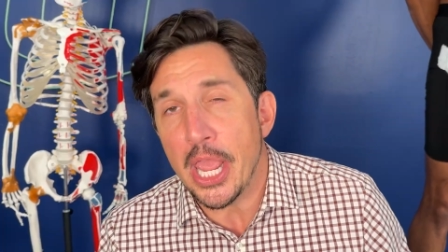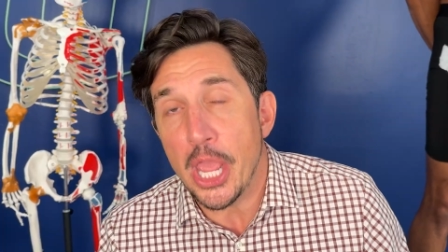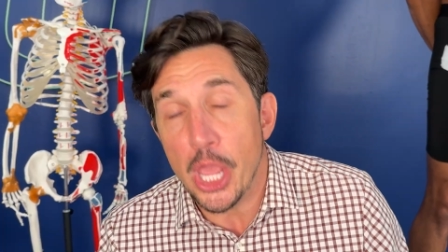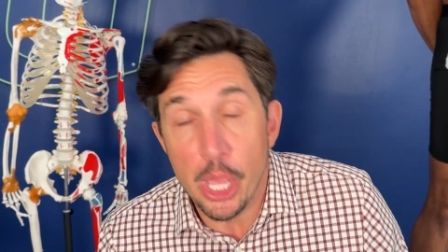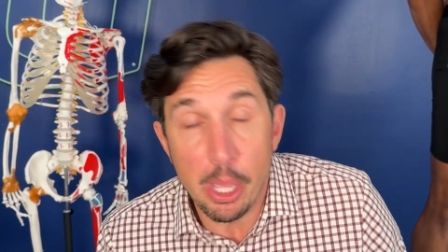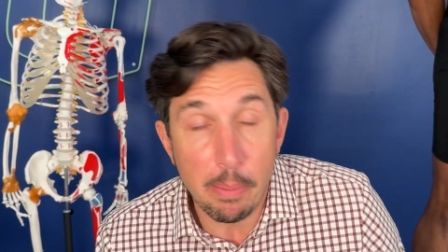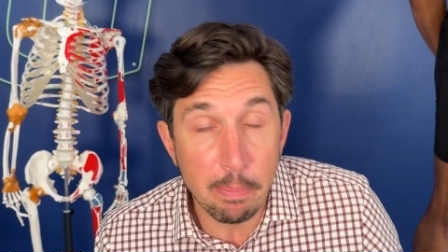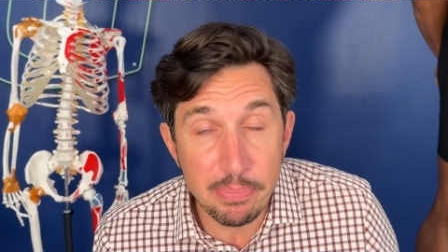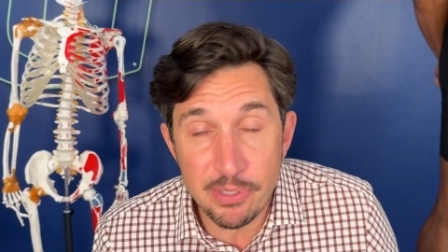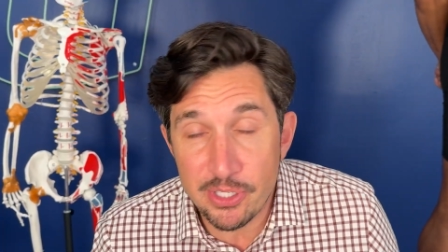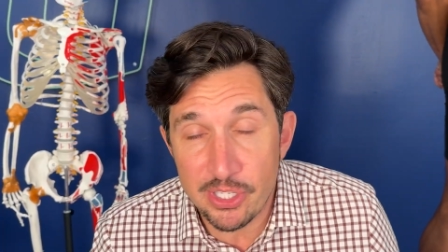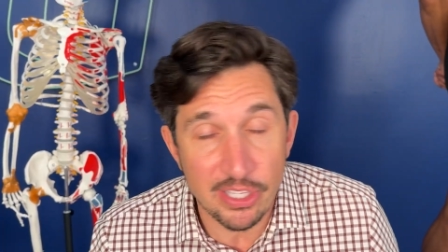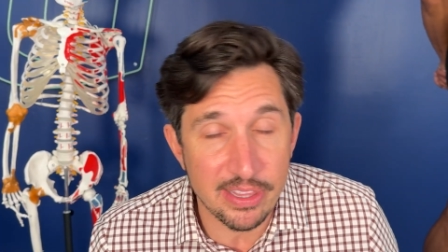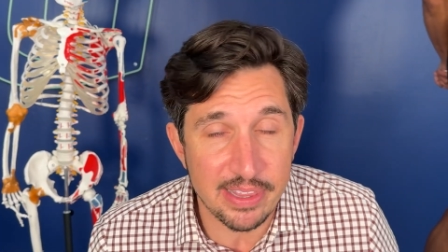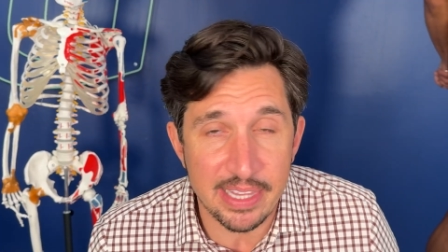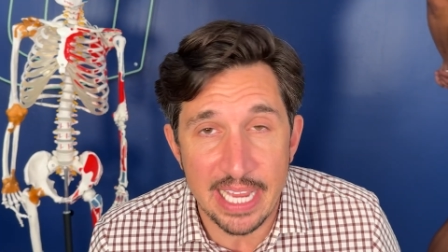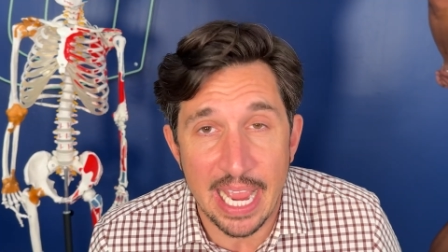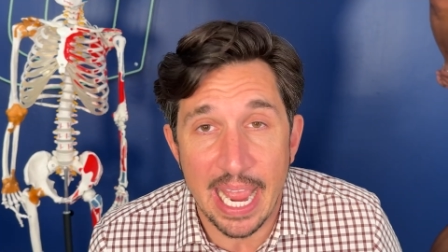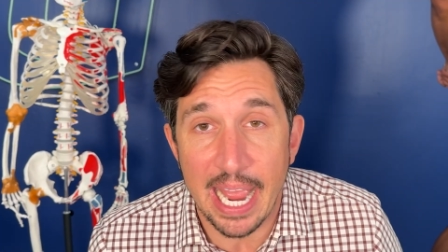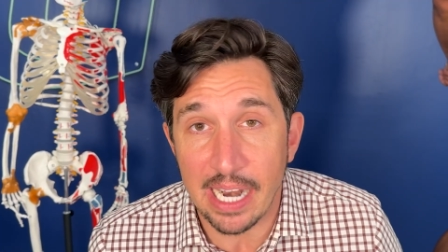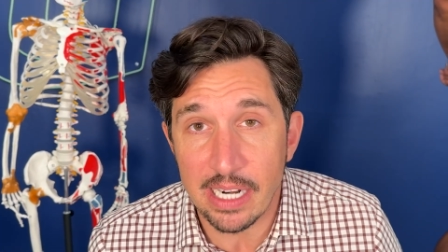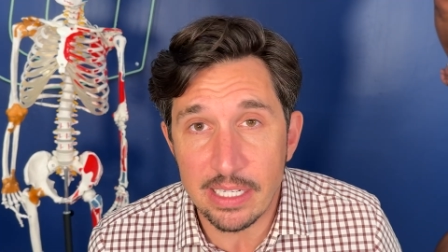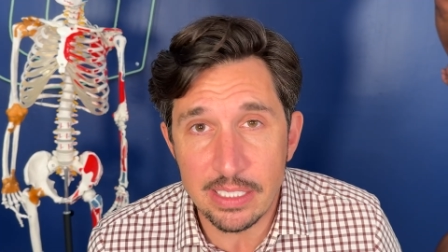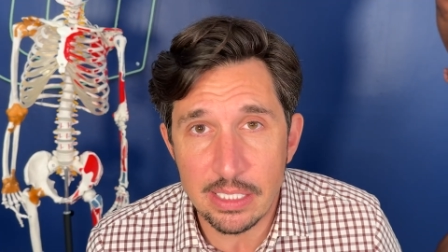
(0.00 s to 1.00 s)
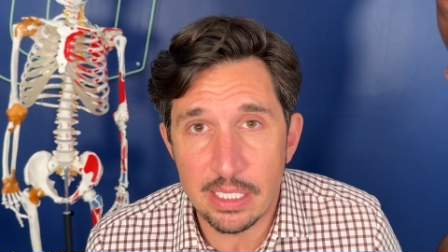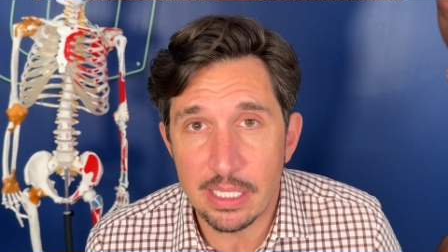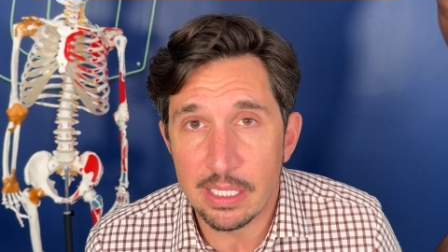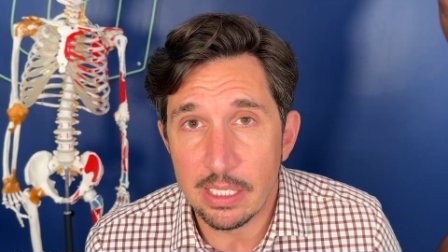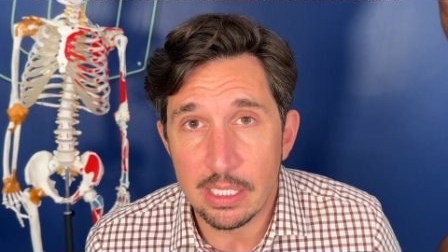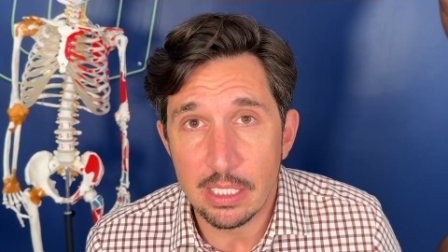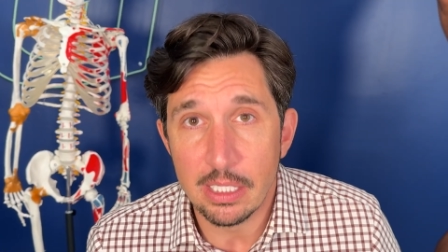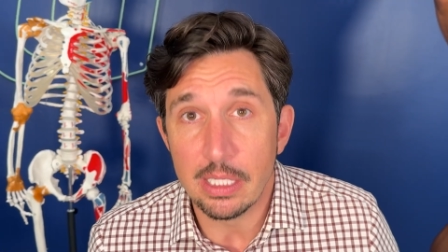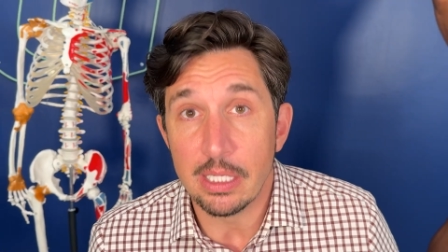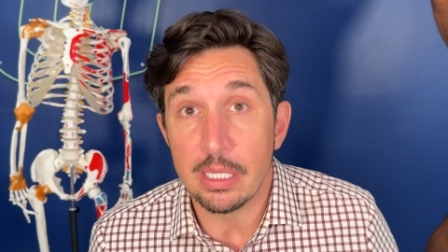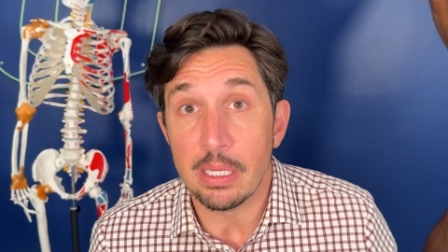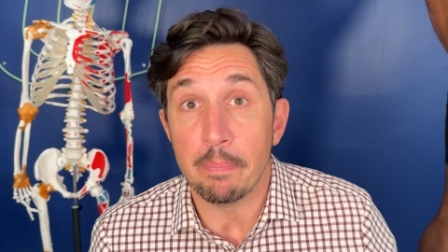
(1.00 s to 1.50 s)
tips at the end,
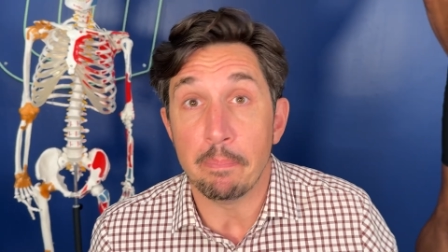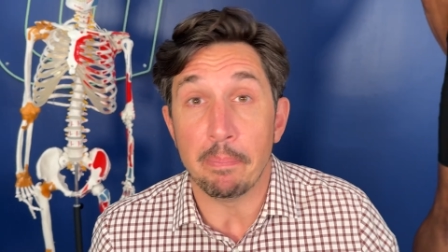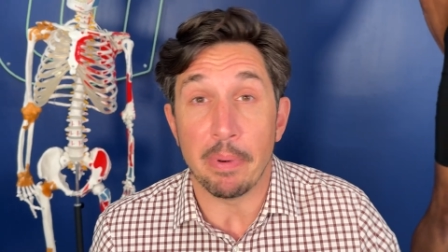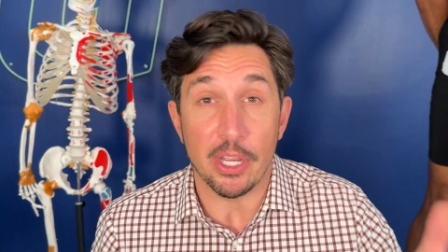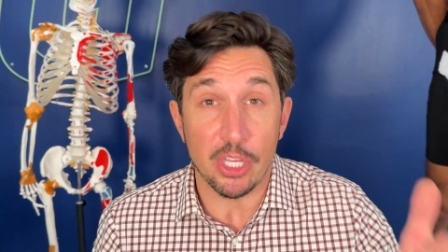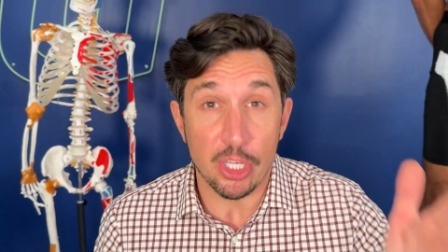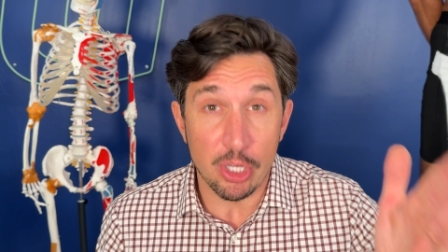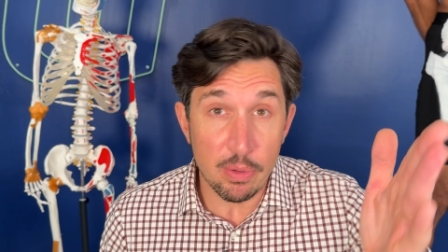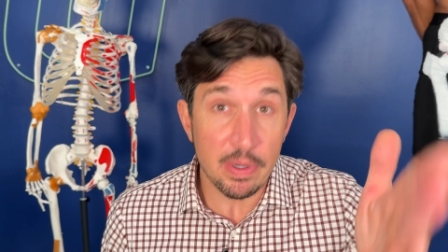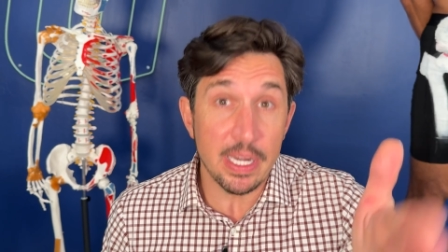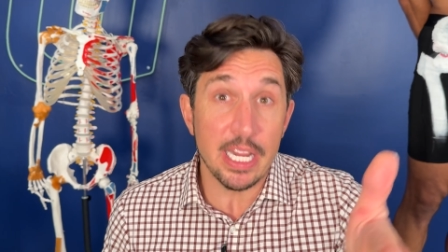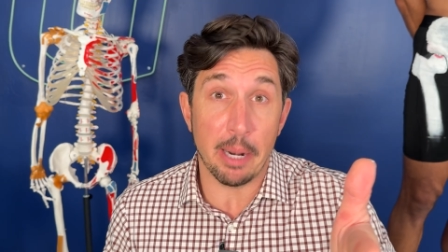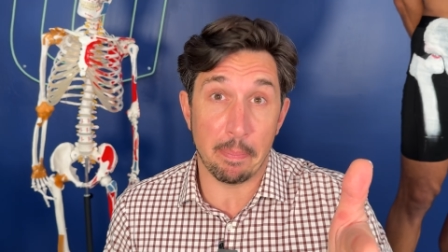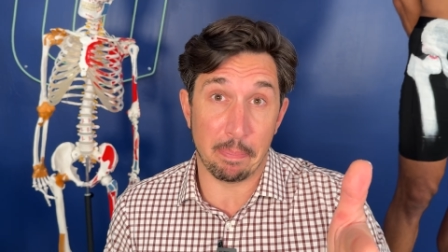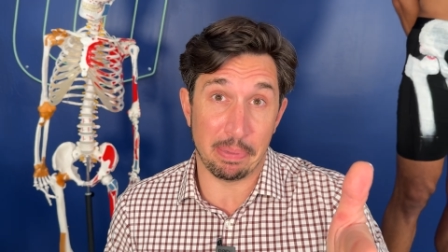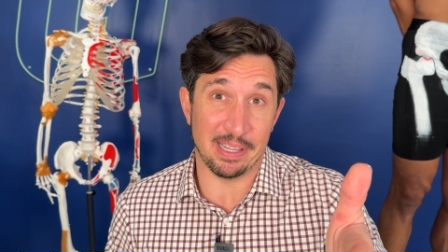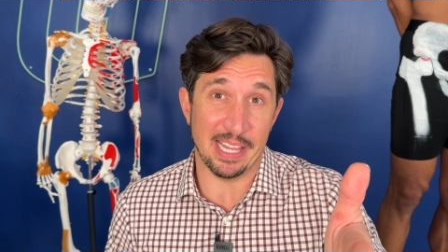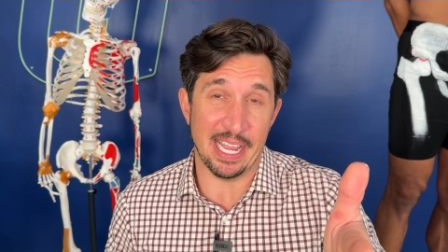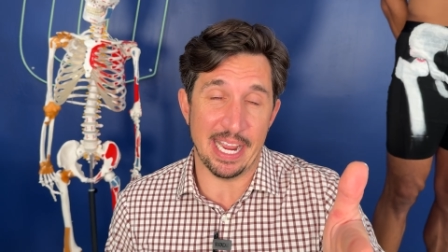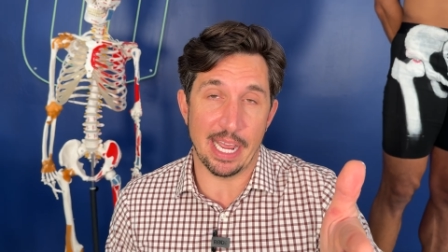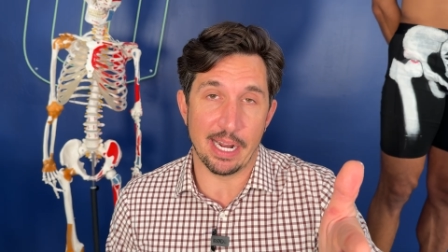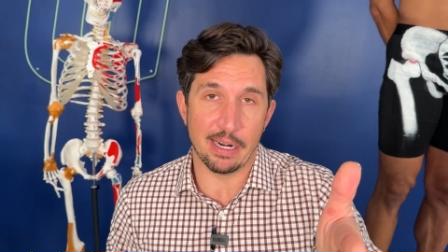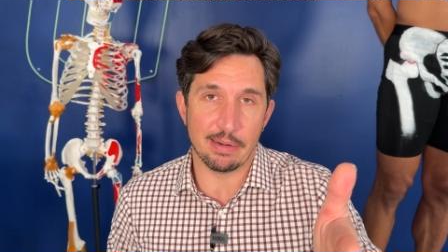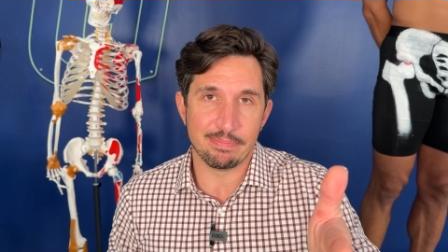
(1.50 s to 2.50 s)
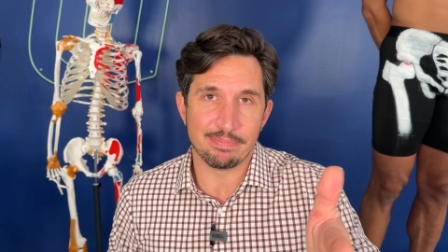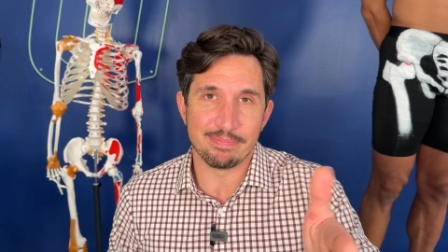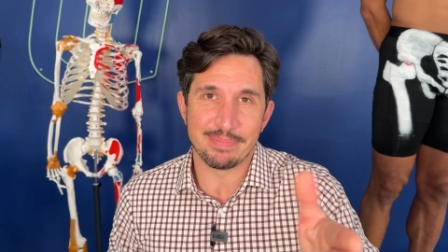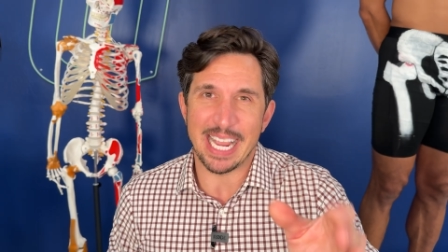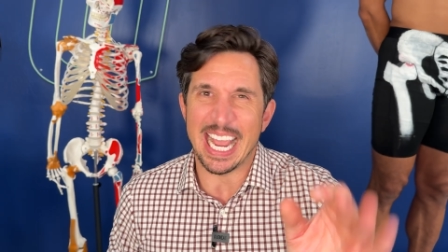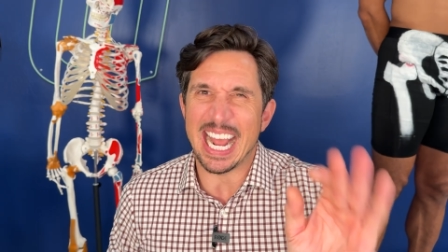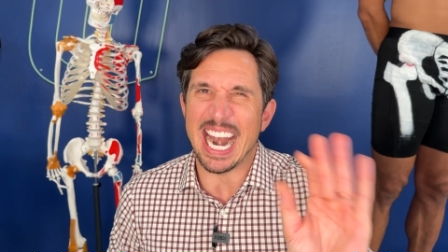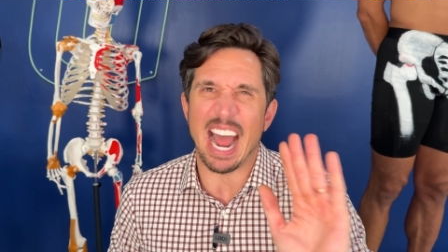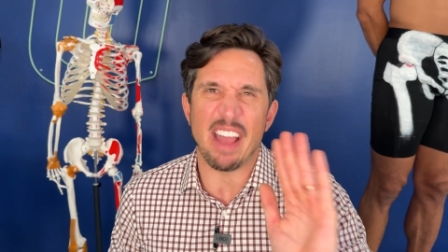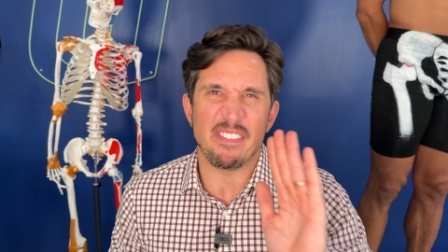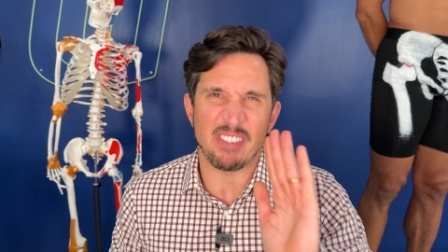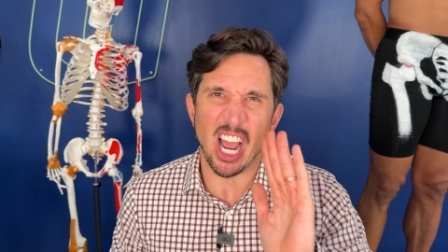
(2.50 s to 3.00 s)
but you need a plan,
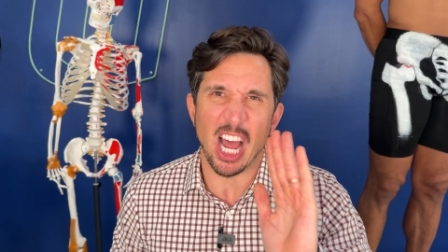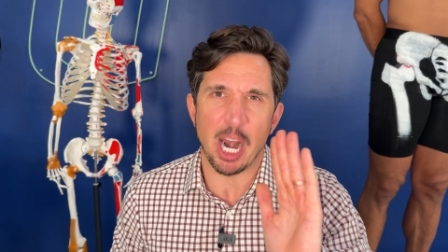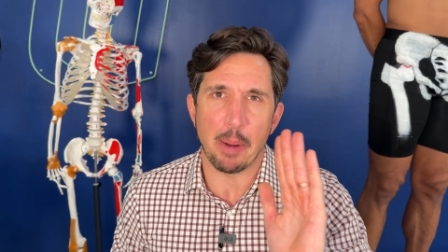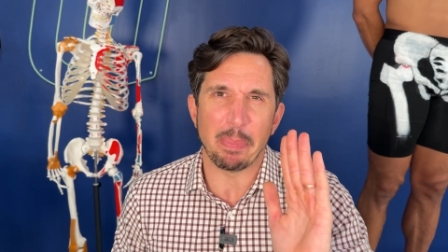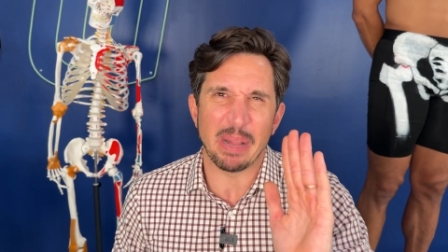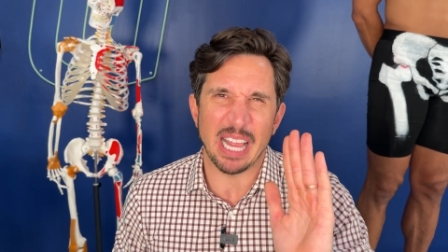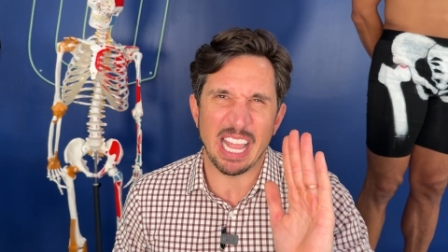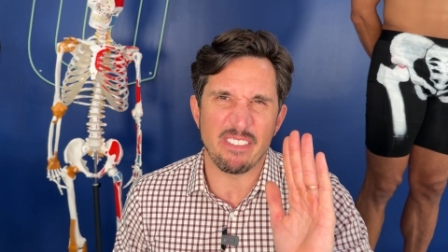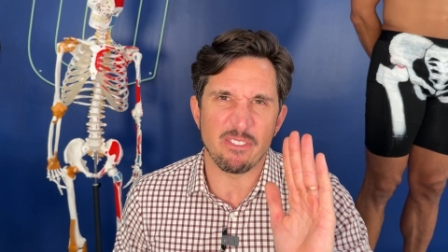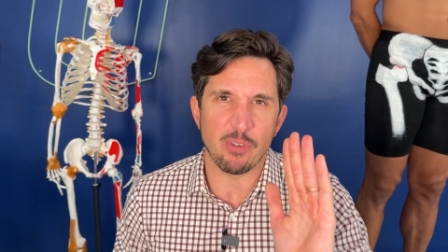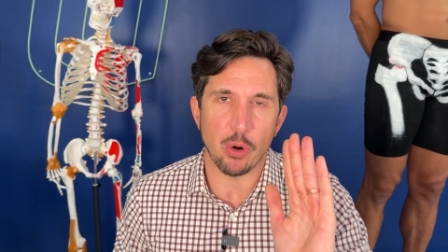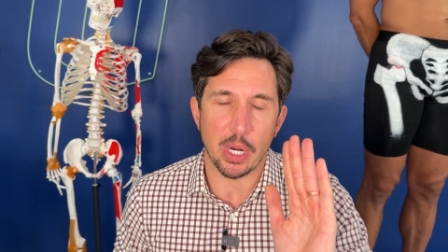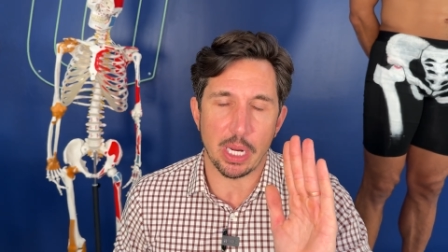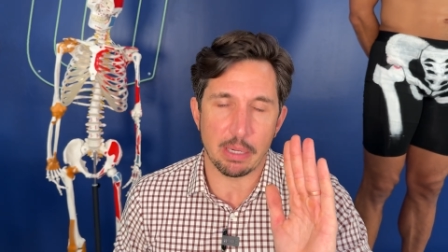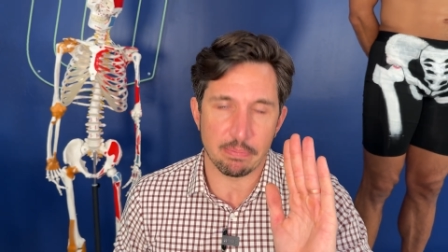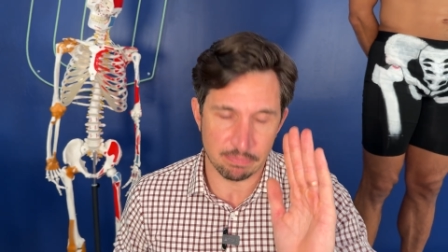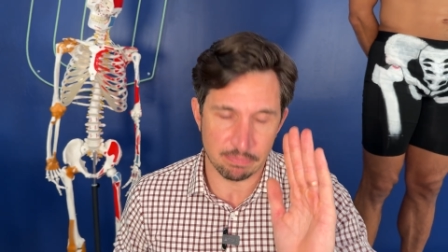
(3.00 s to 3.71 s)
and I've got a plan for you.